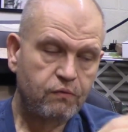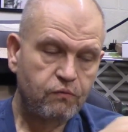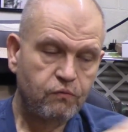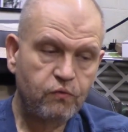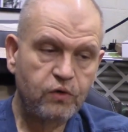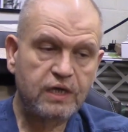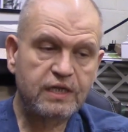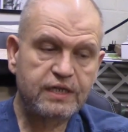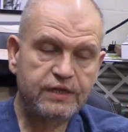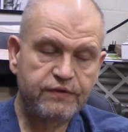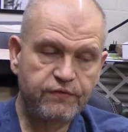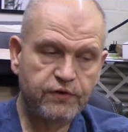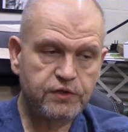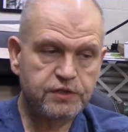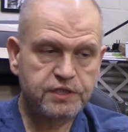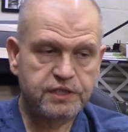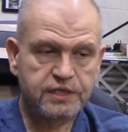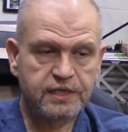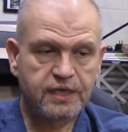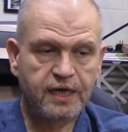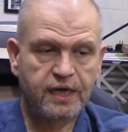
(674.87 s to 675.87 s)
Really
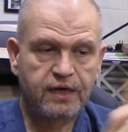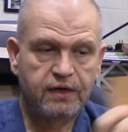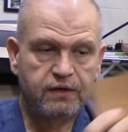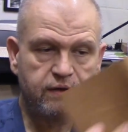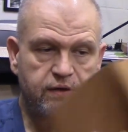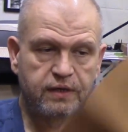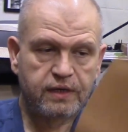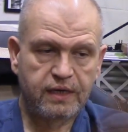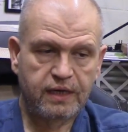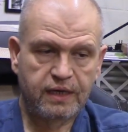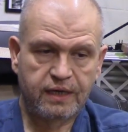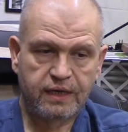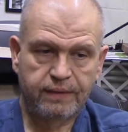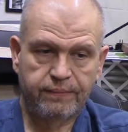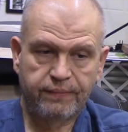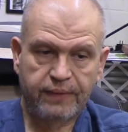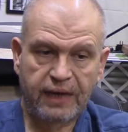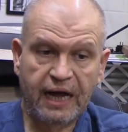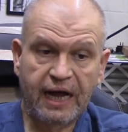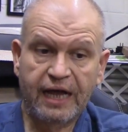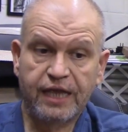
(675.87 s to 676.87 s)
versatile.
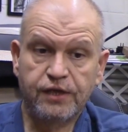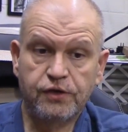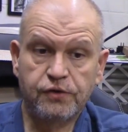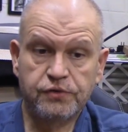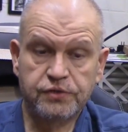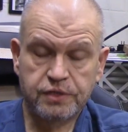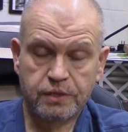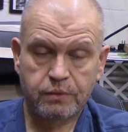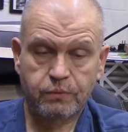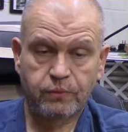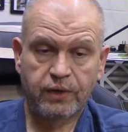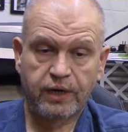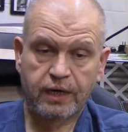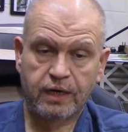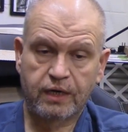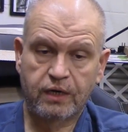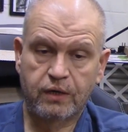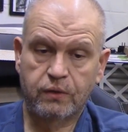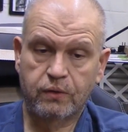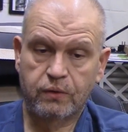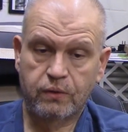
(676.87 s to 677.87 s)
Um, I use it when I
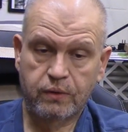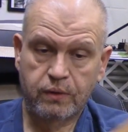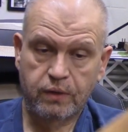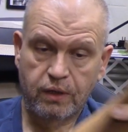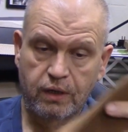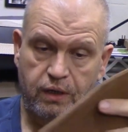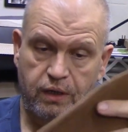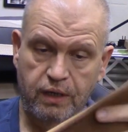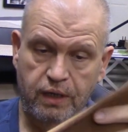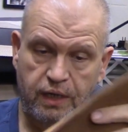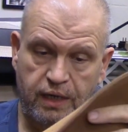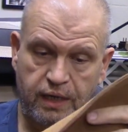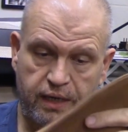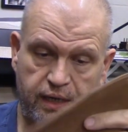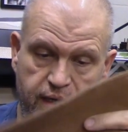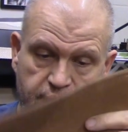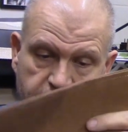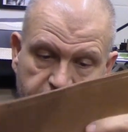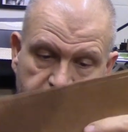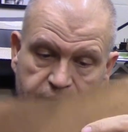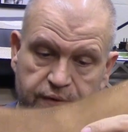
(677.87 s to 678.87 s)
go
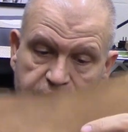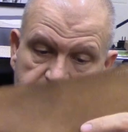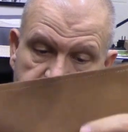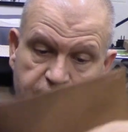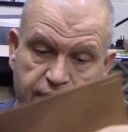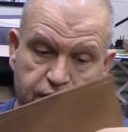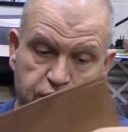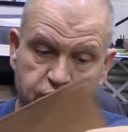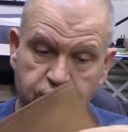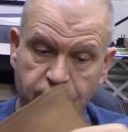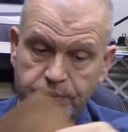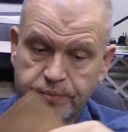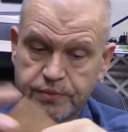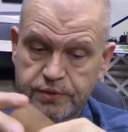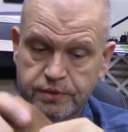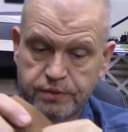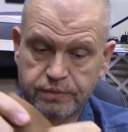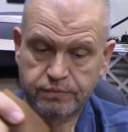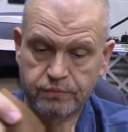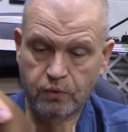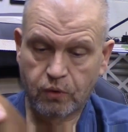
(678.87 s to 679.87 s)
uh, out on day
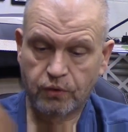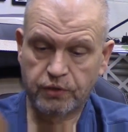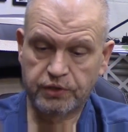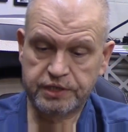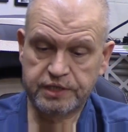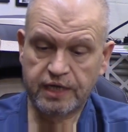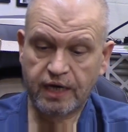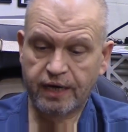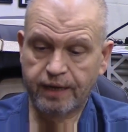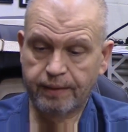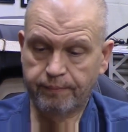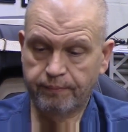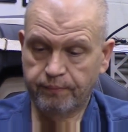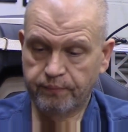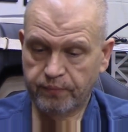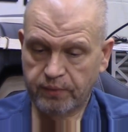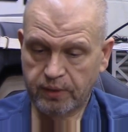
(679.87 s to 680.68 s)
trips all the time.